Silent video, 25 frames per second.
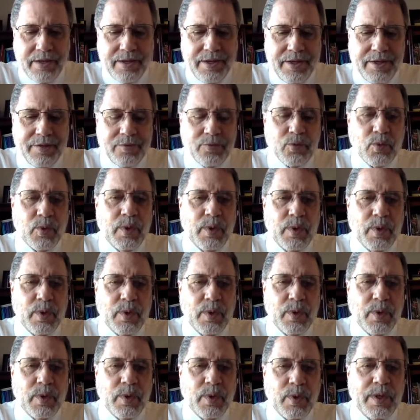in
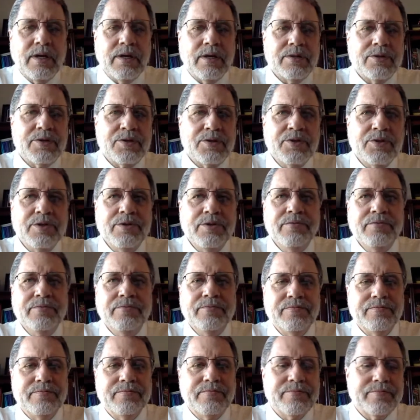which a
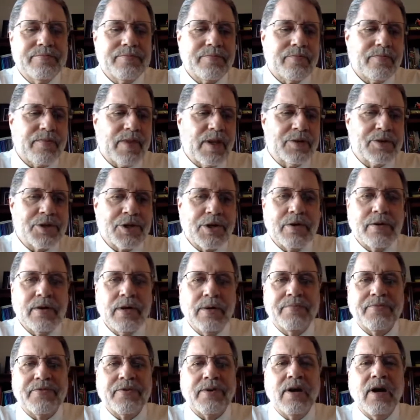student
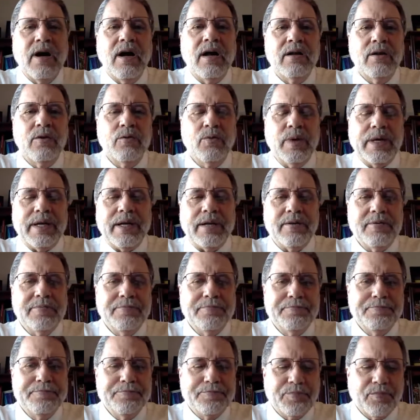showed up for
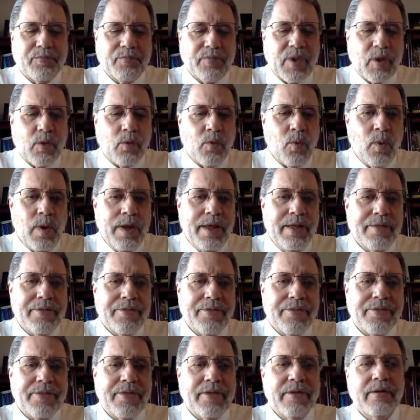Halloween
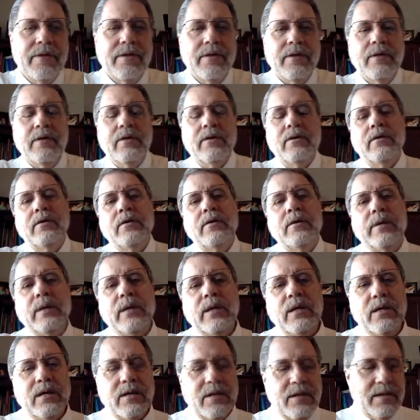with
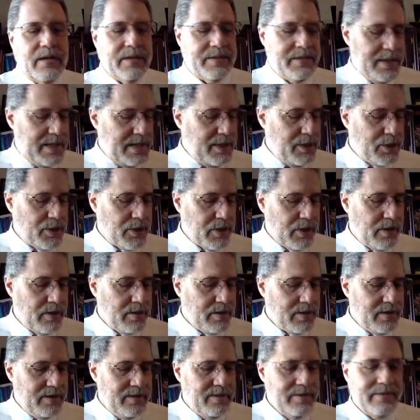a
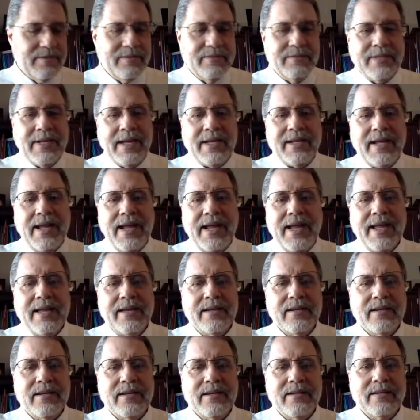t-shirt that
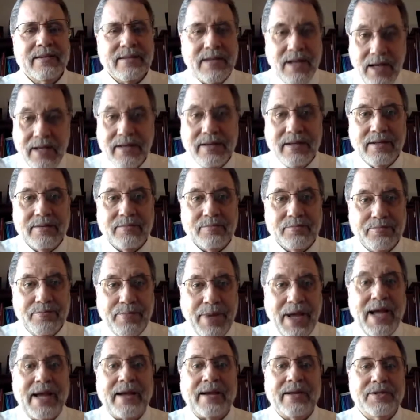had condom
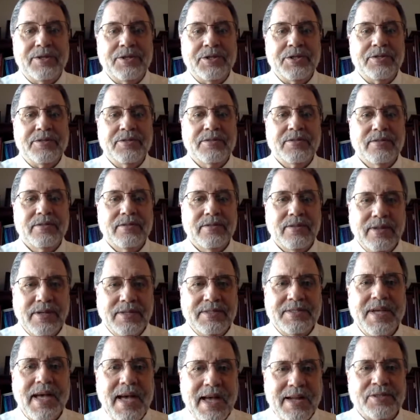packages
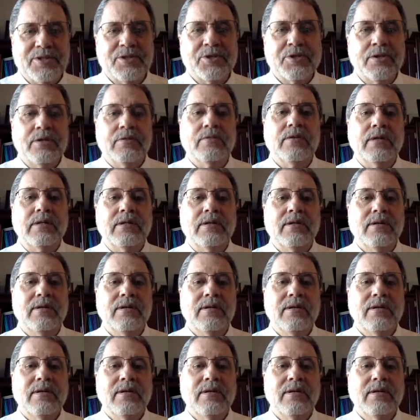attached to it.